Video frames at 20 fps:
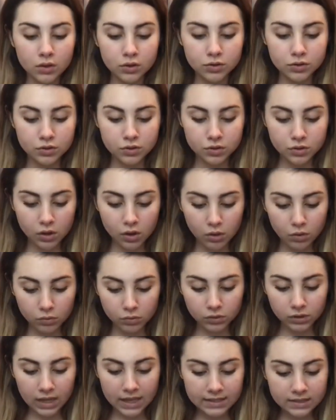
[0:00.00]

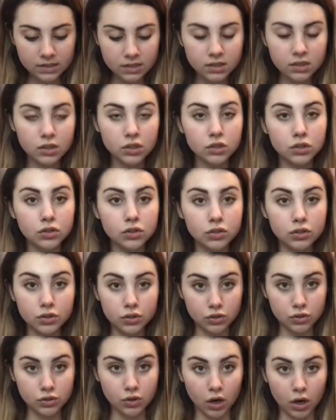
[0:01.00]
So let's
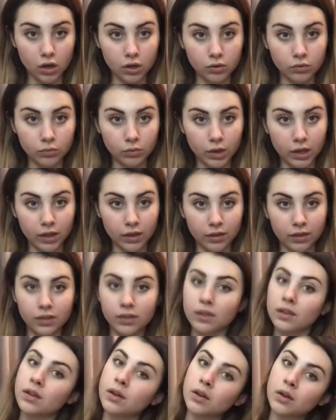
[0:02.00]
start
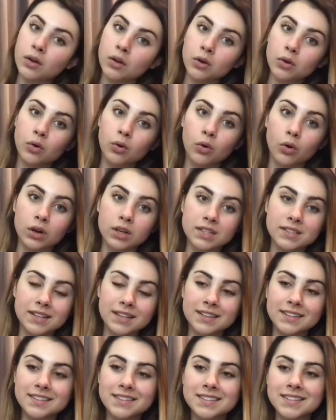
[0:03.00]
with
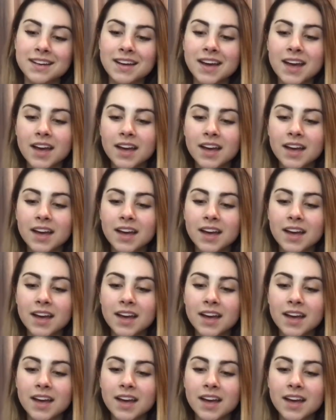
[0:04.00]
corsets,